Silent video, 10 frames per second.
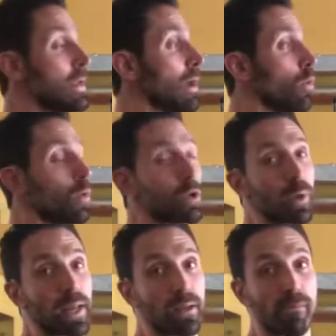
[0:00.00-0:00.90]
Now when we're
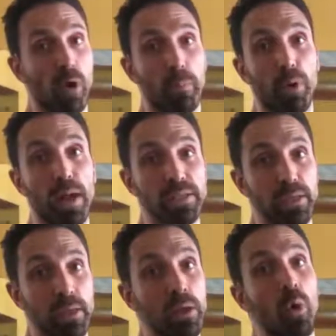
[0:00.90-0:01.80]
doing any of our
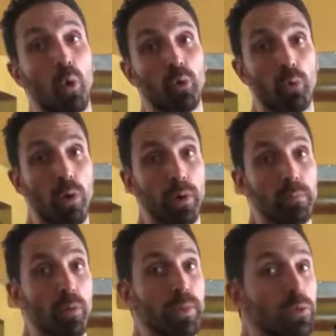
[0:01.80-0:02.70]
pressing or
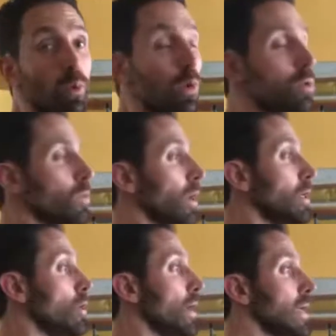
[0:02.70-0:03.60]
rowing movements, we always
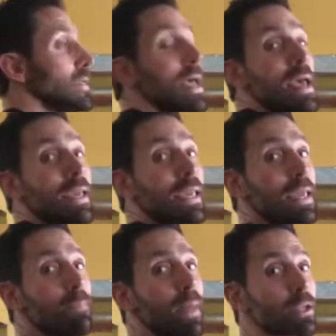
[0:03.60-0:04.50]
want to do is
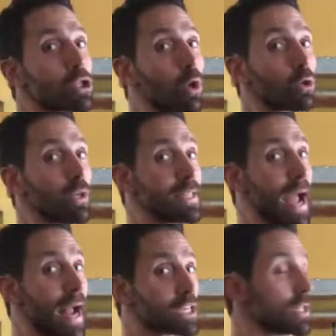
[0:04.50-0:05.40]
keep that shoulder
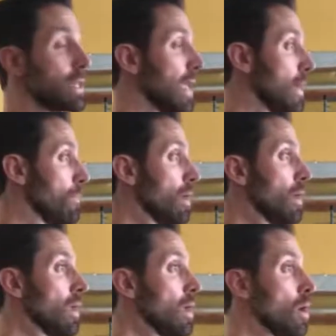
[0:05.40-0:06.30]
attached to the hip